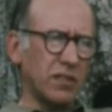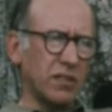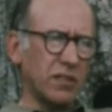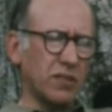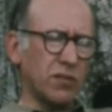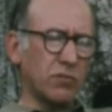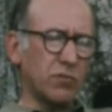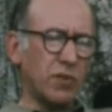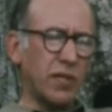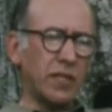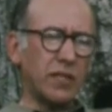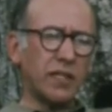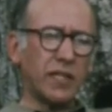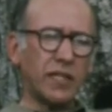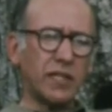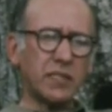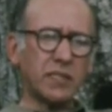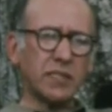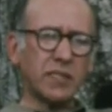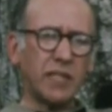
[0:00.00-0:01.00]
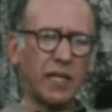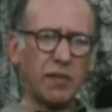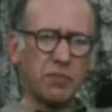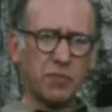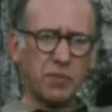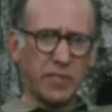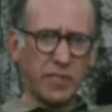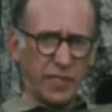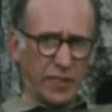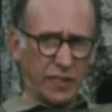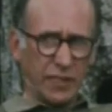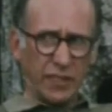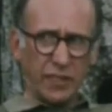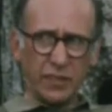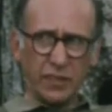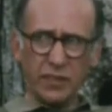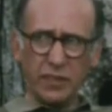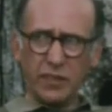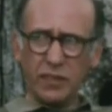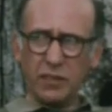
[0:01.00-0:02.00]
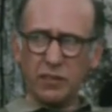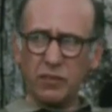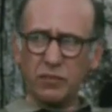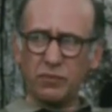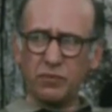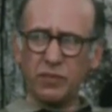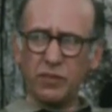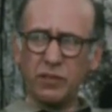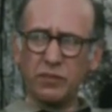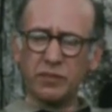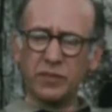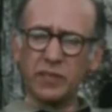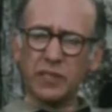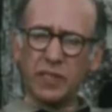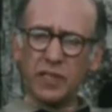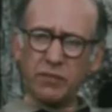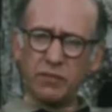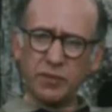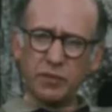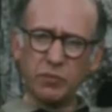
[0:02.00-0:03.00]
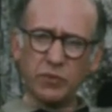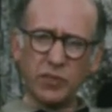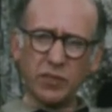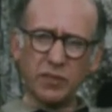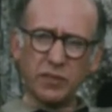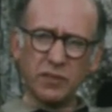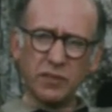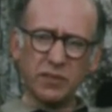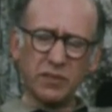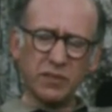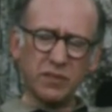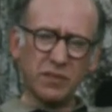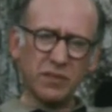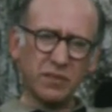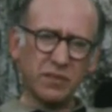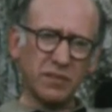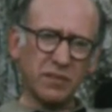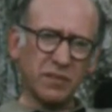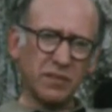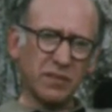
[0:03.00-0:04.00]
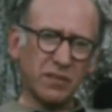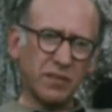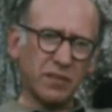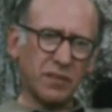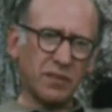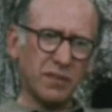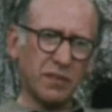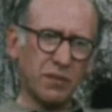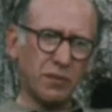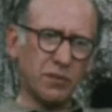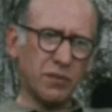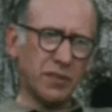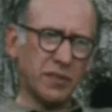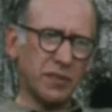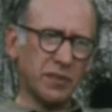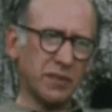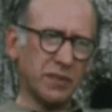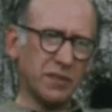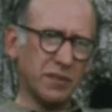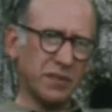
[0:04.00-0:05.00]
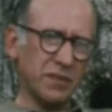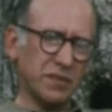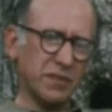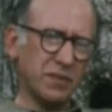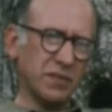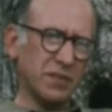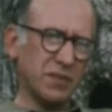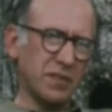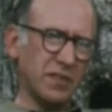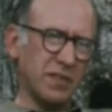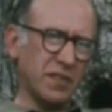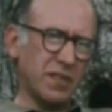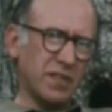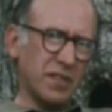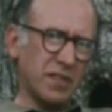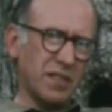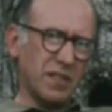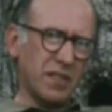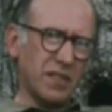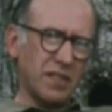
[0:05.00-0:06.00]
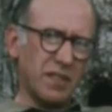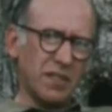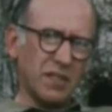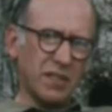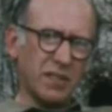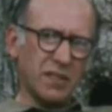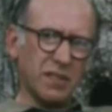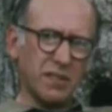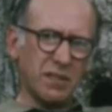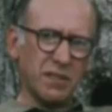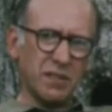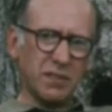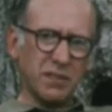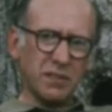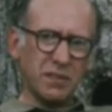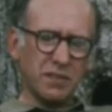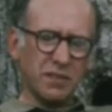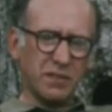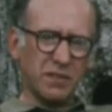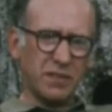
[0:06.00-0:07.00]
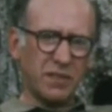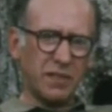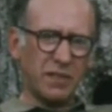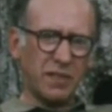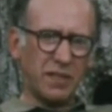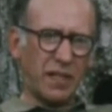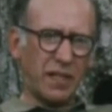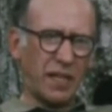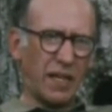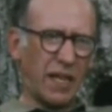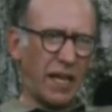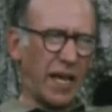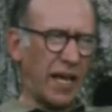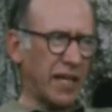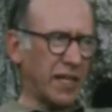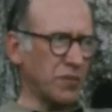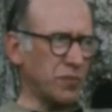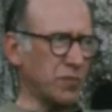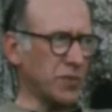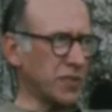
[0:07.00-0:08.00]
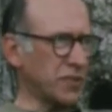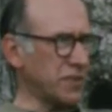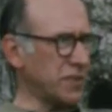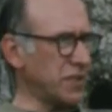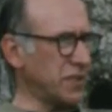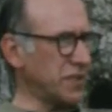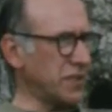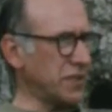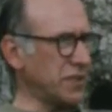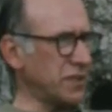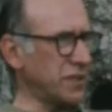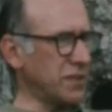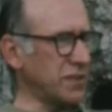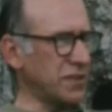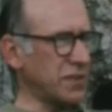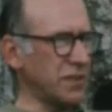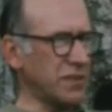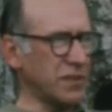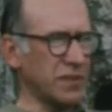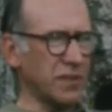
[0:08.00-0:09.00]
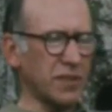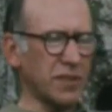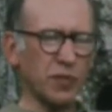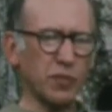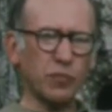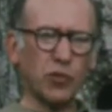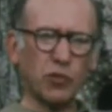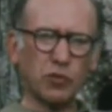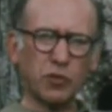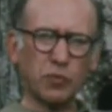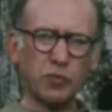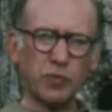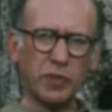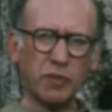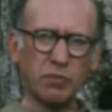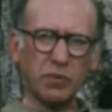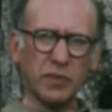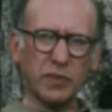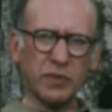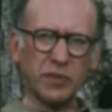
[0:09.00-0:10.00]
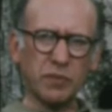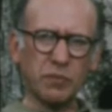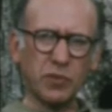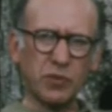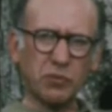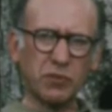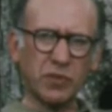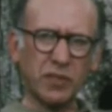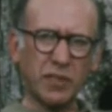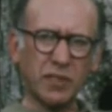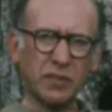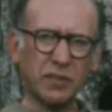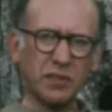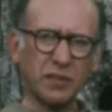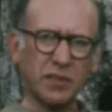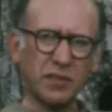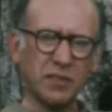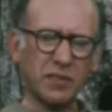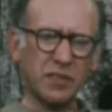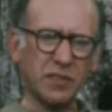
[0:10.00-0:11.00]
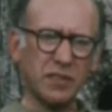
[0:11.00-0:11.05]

And one has an abstract idea of loving everybody, including uh, animals, remote people and remote countries.